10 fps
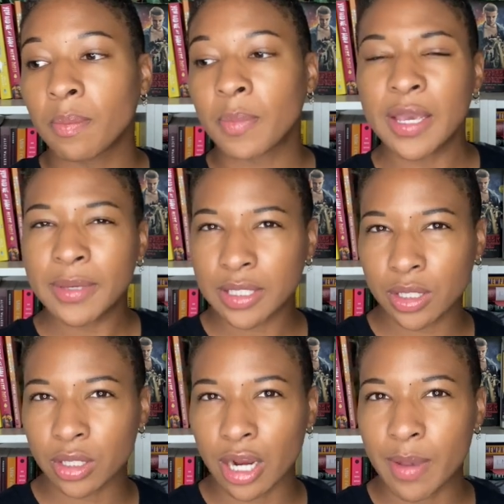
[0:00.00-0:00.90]
baby
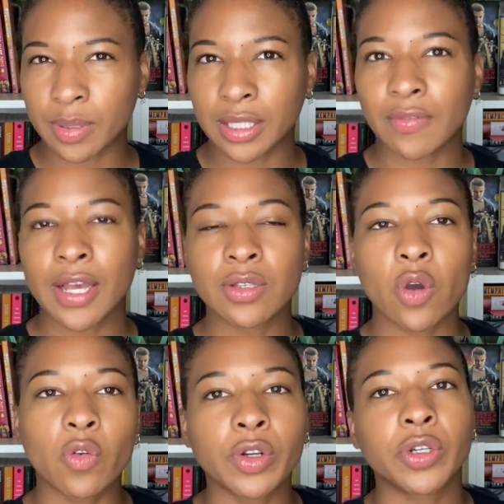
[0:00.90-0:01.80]
sister, I believe, has
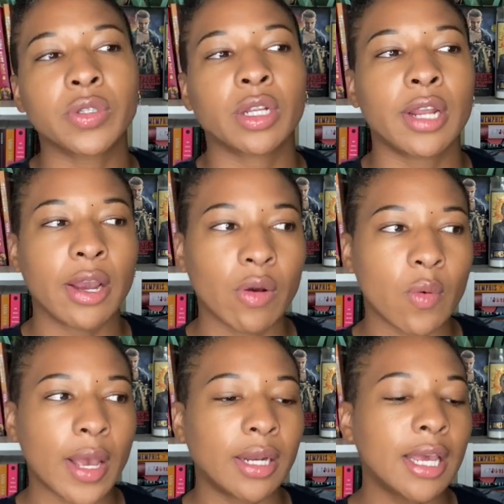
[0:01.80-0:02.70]
overdosed on
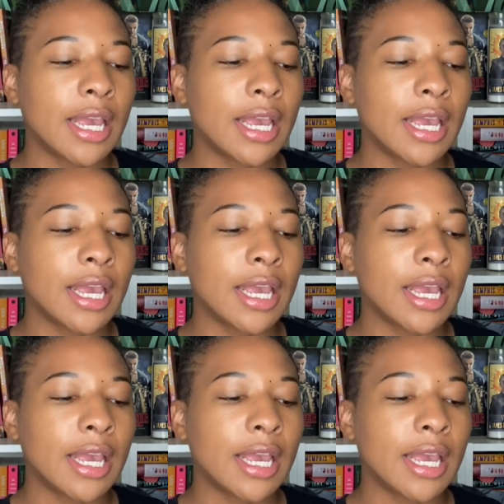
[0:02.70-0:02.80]
heroin.